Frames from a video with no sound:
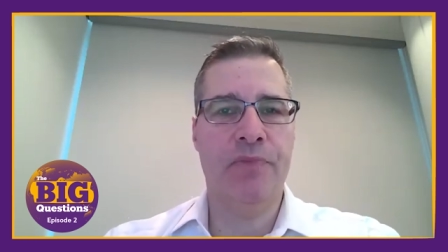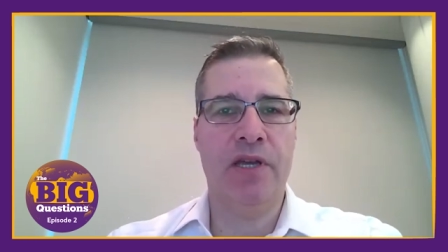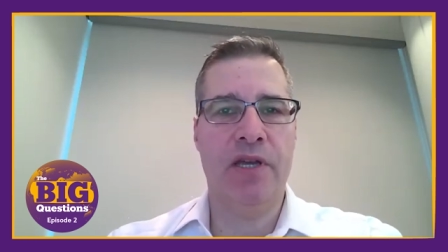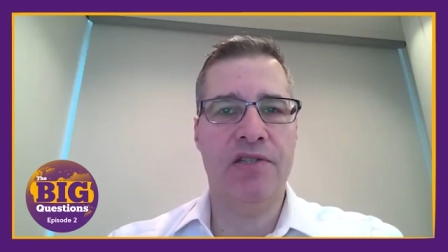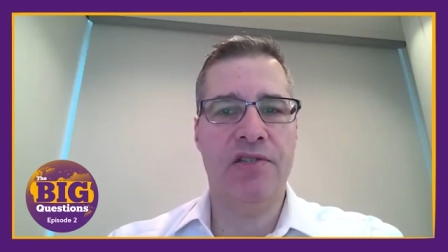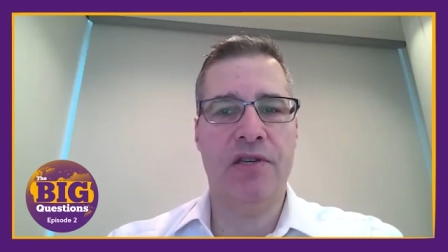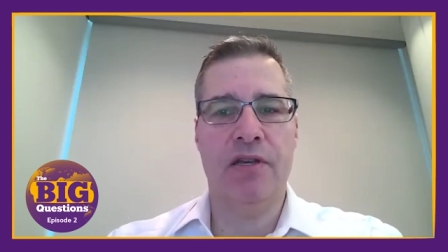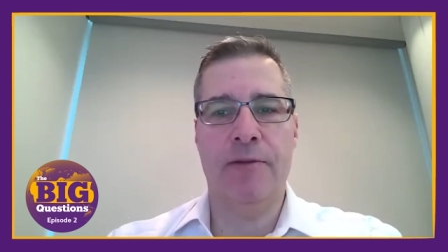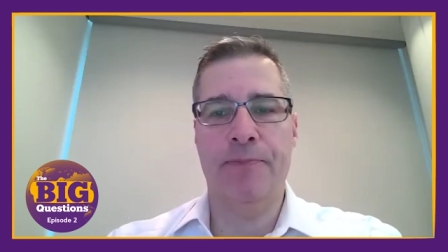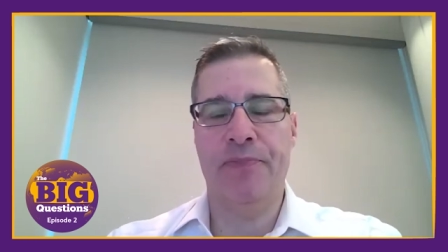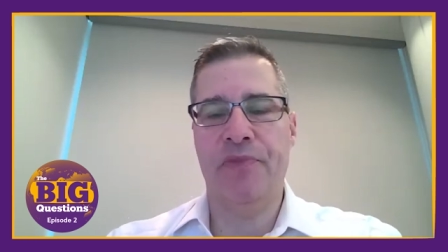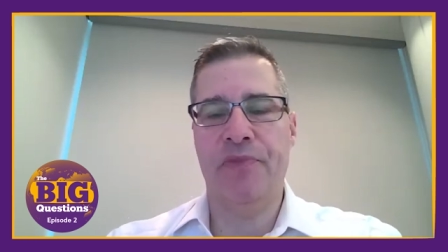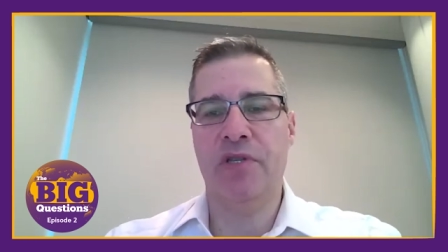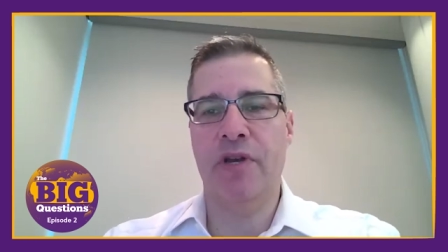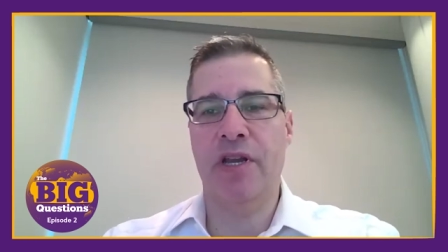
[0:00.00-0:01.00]
as
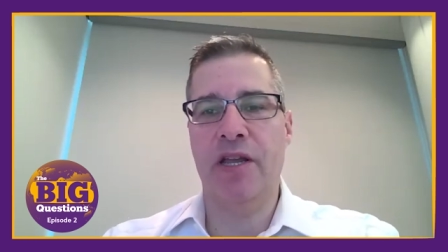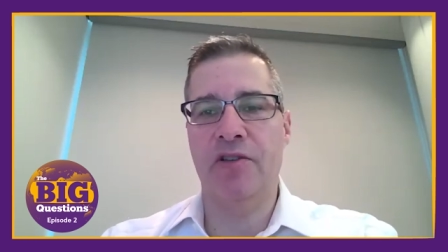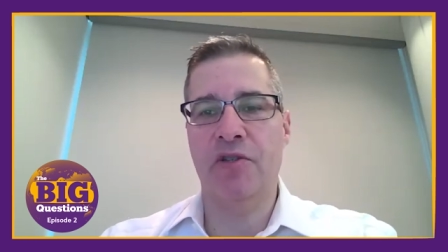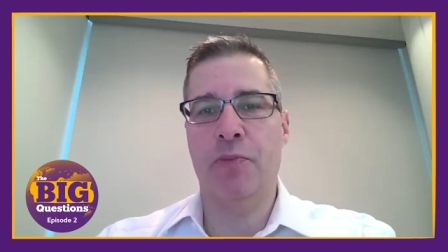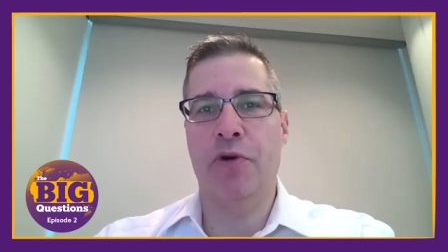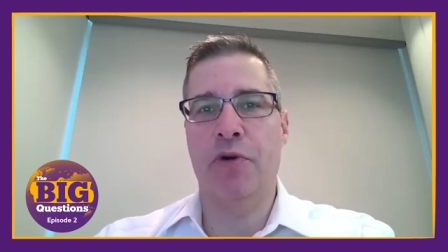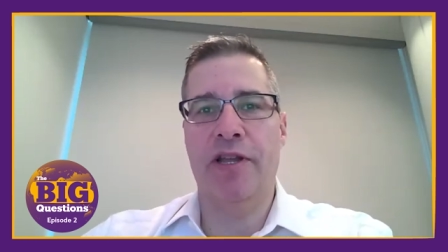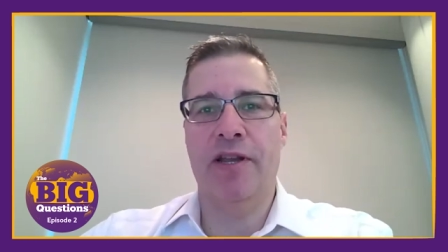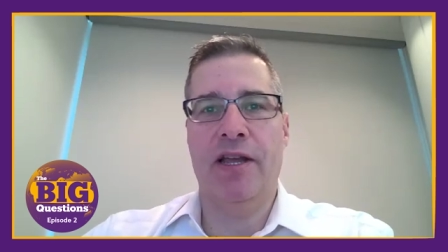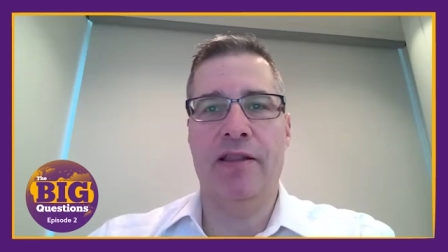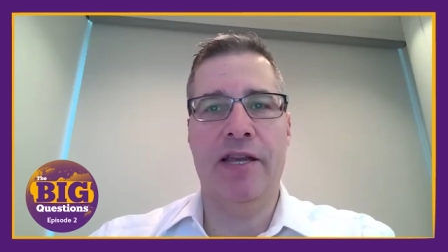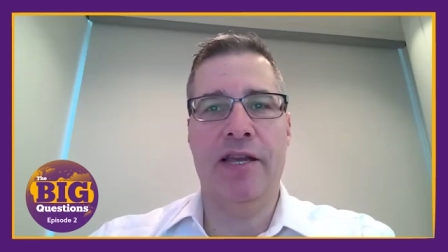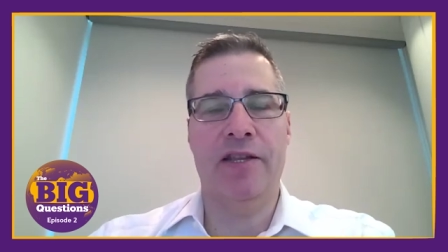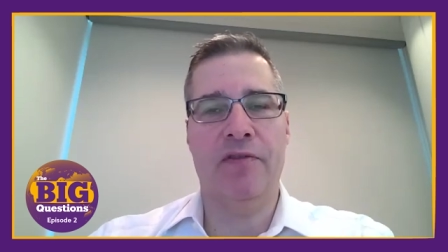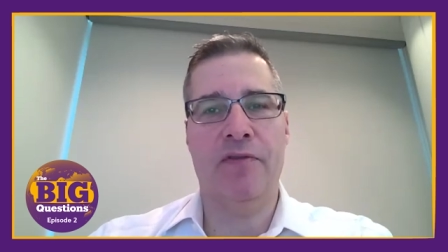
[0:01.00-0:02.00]
um, somebody else put it, I
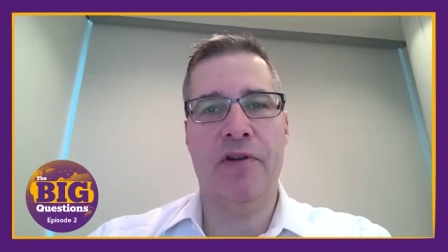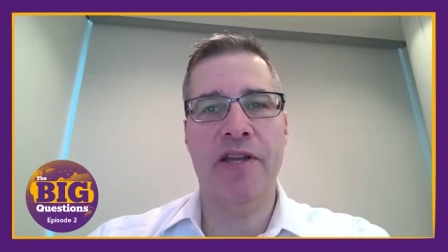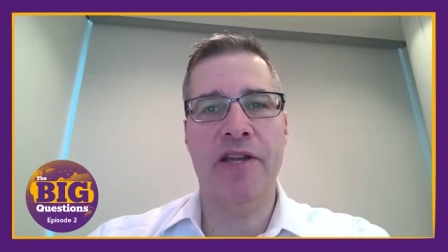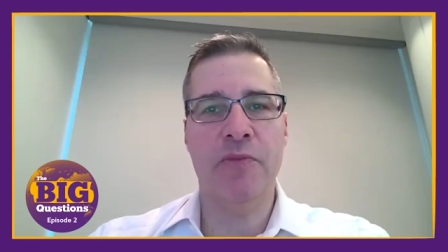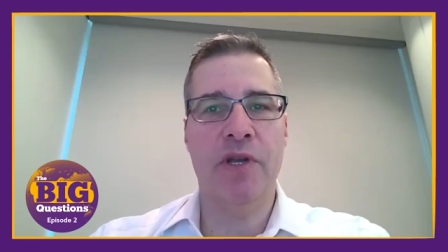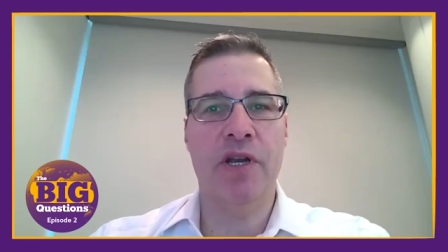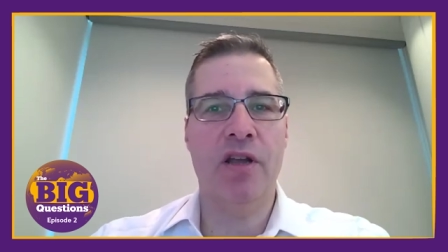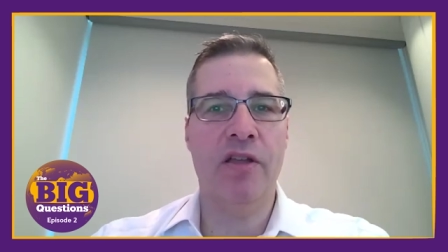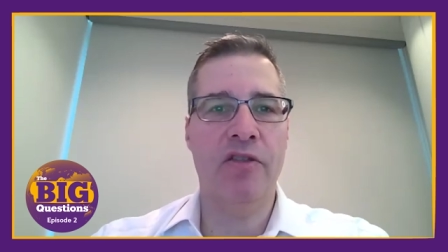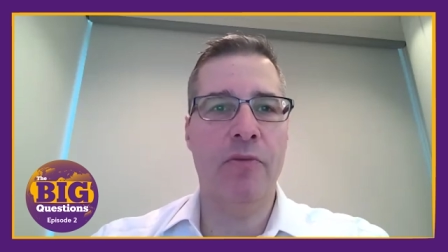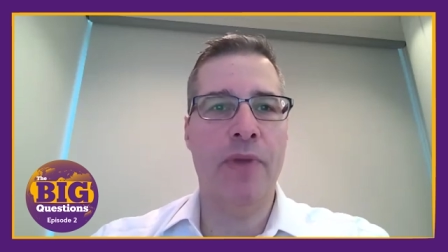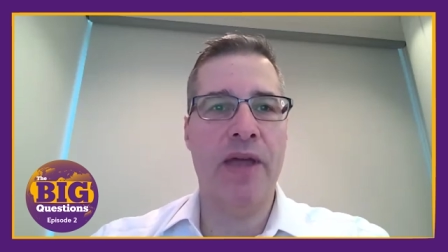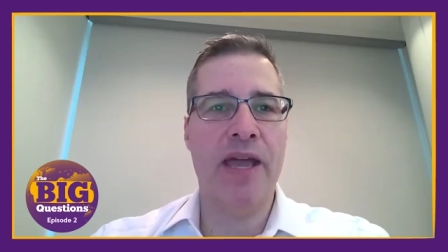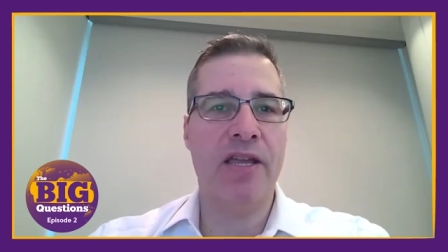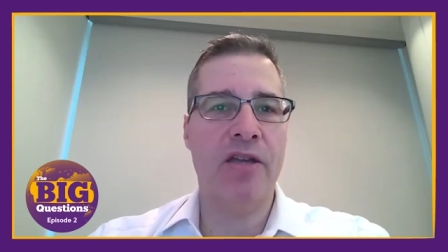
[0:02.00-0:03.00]
like the phrase, but uh, the
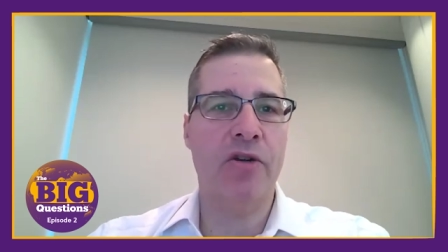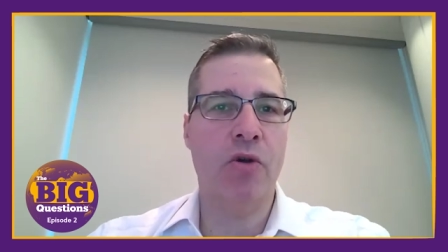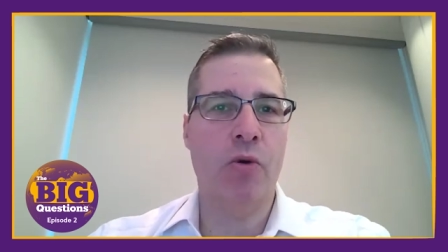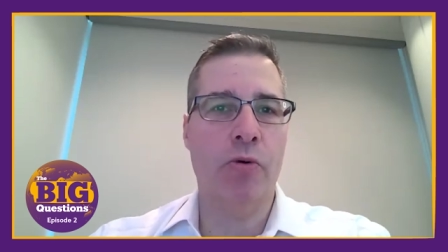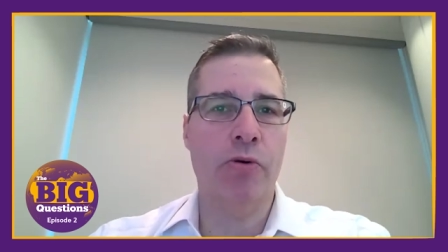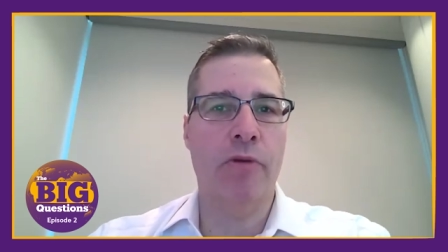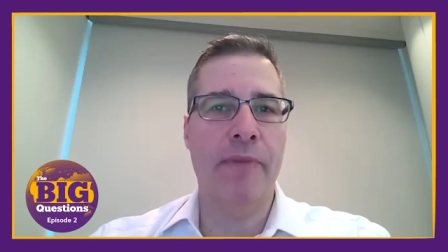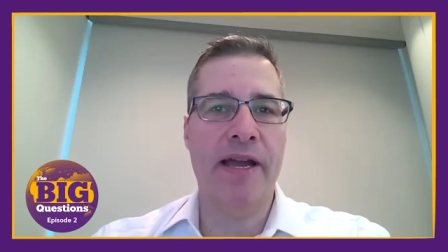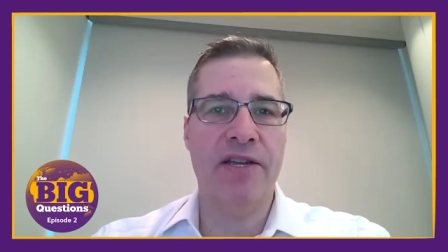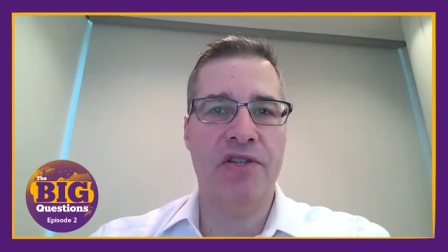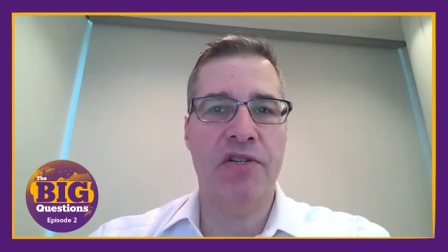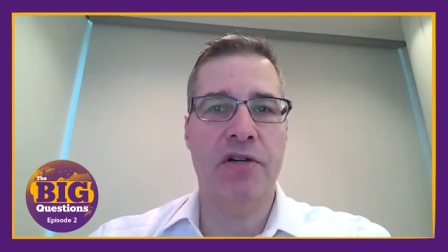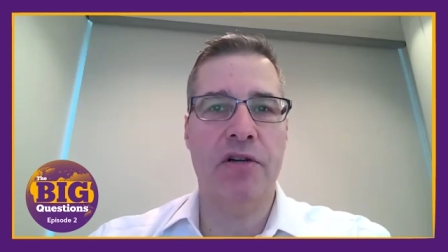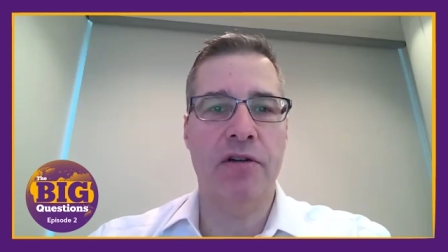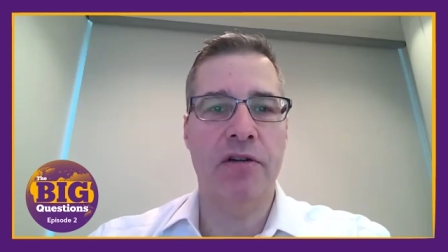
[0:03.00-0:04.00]
bank and
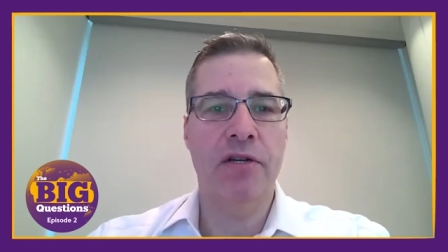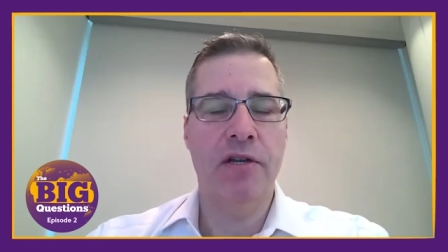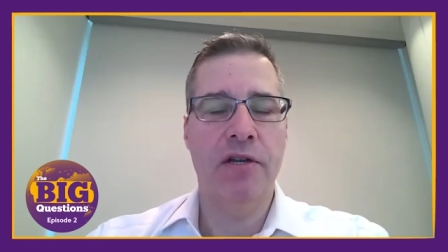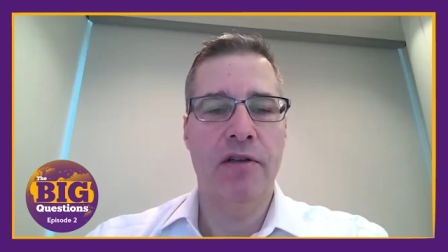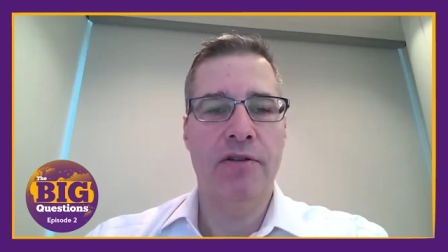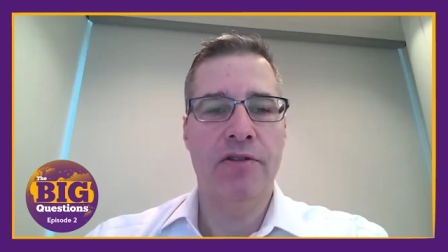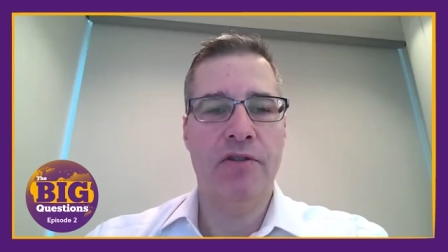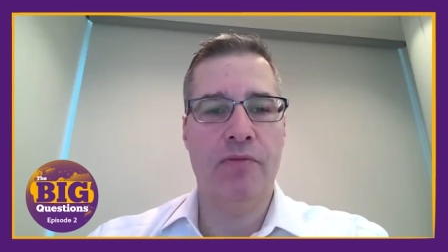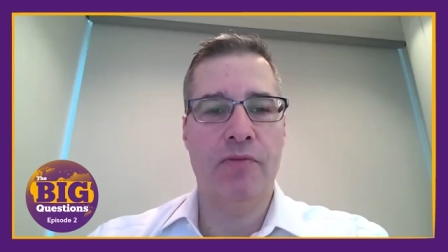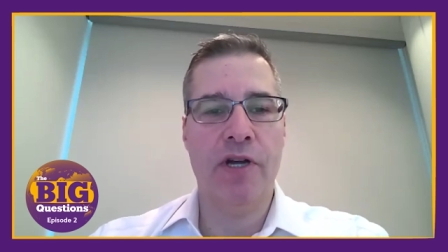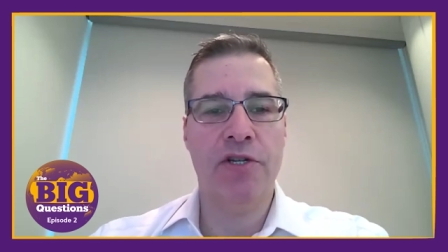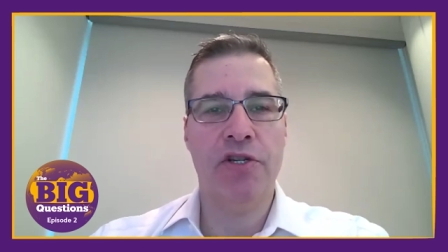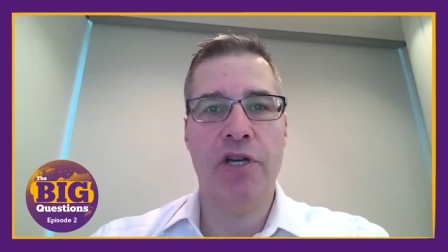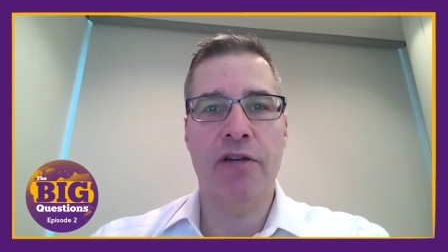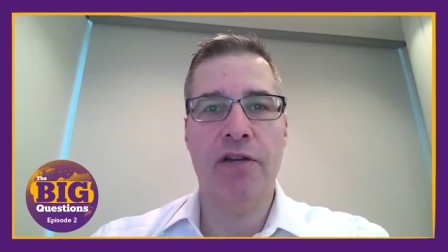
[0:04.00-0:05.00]
quartermaster to
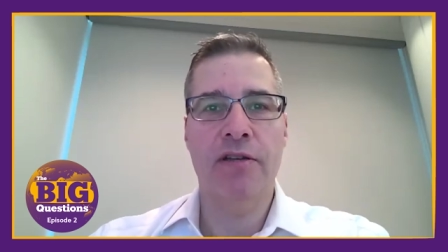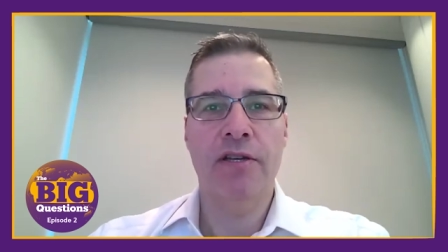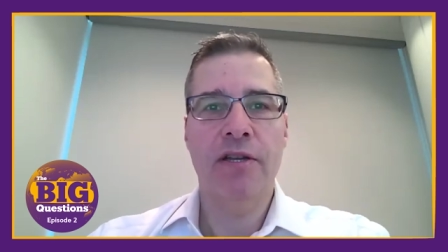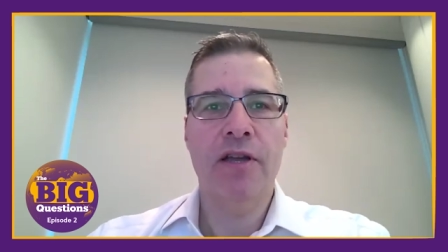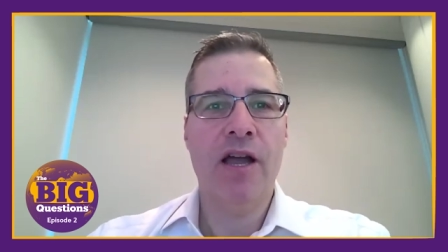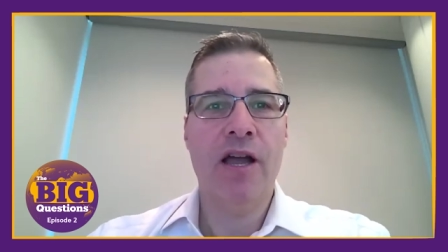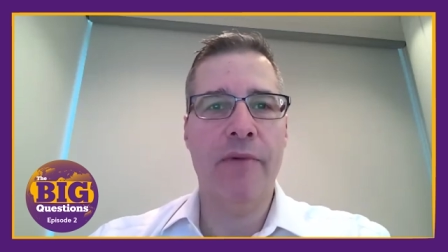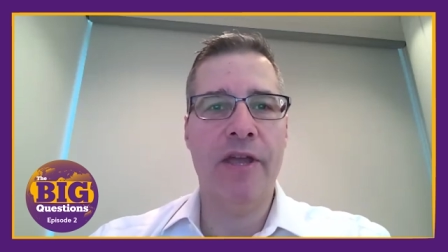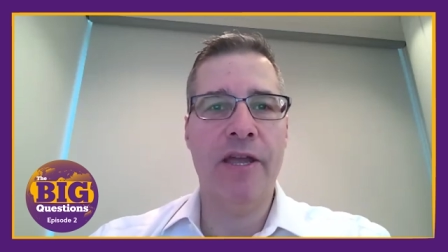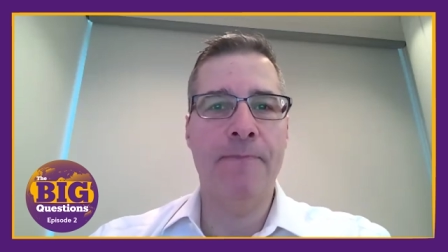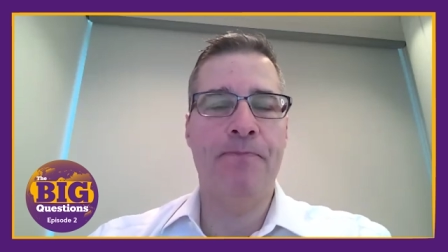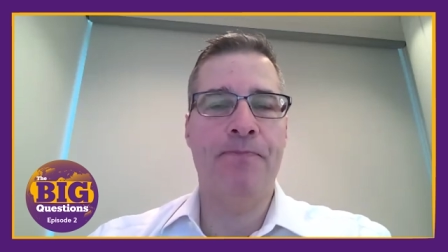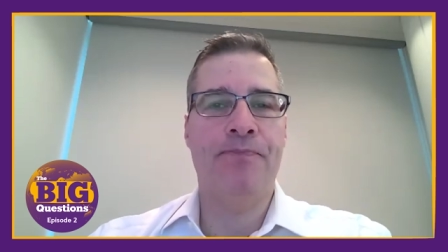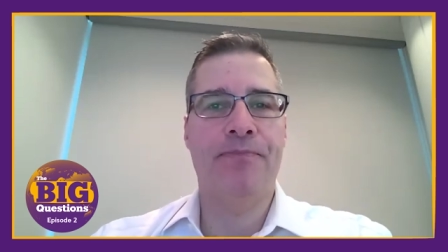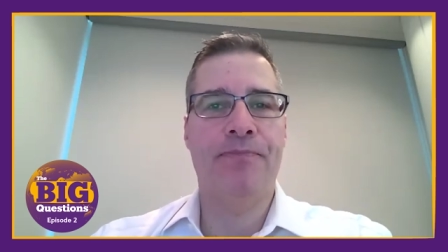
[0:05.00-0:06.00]
Russia? I
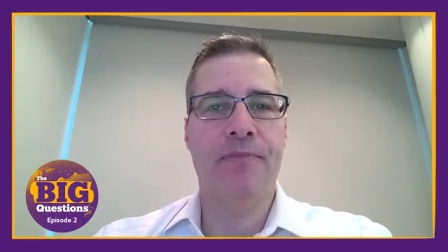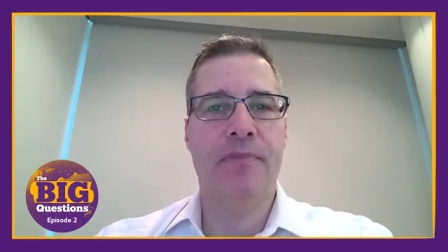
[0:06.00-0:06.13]
mean,